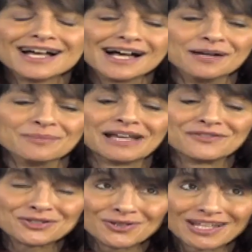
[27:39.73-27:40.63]
I
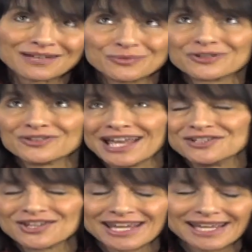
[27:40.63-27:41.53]
have we're the
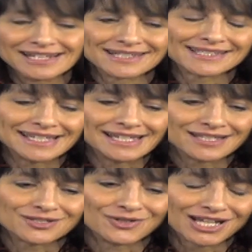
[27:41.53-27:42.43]
NJASC
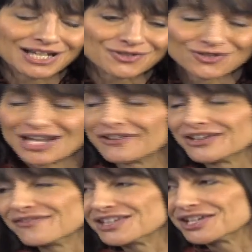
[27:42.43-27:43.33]
Student Council
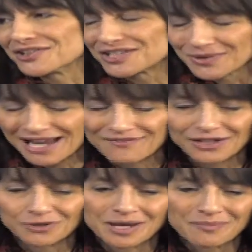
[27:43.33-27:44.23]
Charity of the Year, so I have
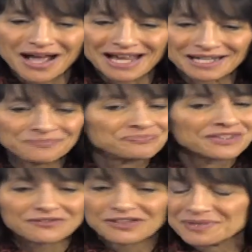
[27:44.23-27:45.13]
that on my
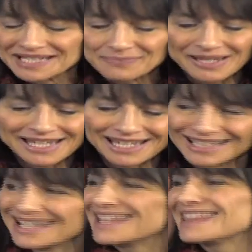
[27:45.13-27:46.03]
mind. We've been
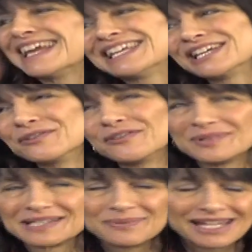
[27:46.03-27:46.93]
speaking, thank you, we've
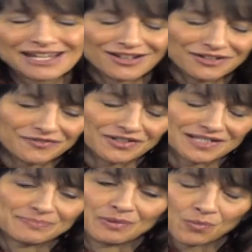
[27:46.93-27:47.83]
been speaking all over,
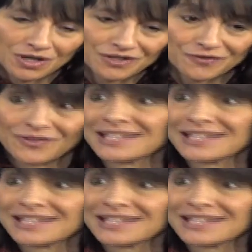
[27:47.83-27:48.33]
it's been wonderful.